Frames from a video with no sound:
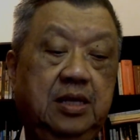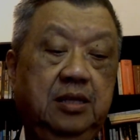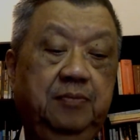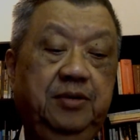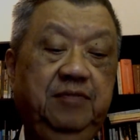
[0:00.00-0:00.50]

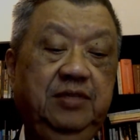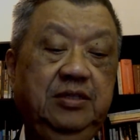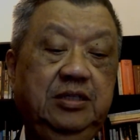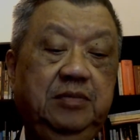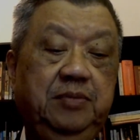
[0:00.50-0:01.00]
The previous
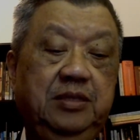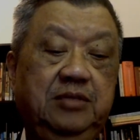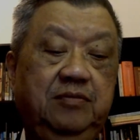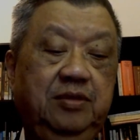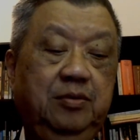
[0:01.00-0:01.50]

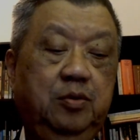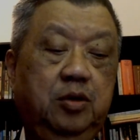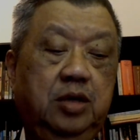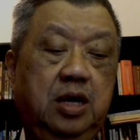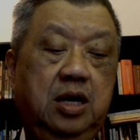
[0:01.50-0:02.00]
recipients of the
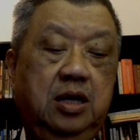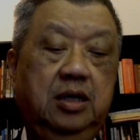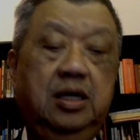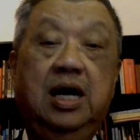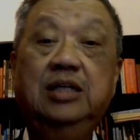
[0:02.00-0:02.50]
award are
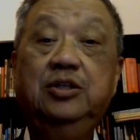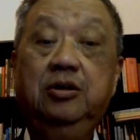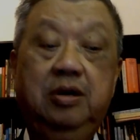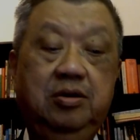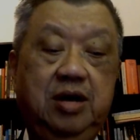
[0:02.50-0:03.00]

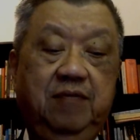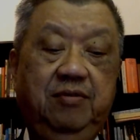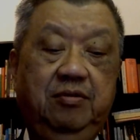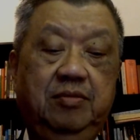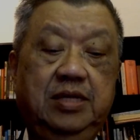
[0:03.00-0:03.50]
Ashok Rao Kavi
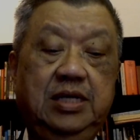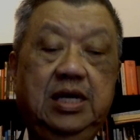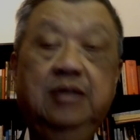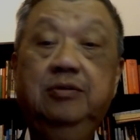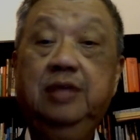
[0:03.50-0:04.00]
from
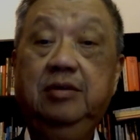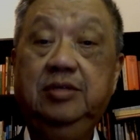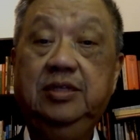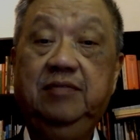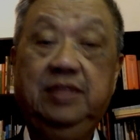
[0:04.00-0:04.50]
India,
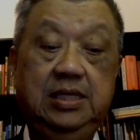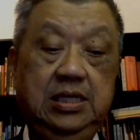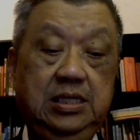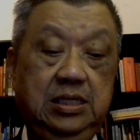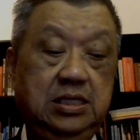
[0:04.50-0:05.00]
2017,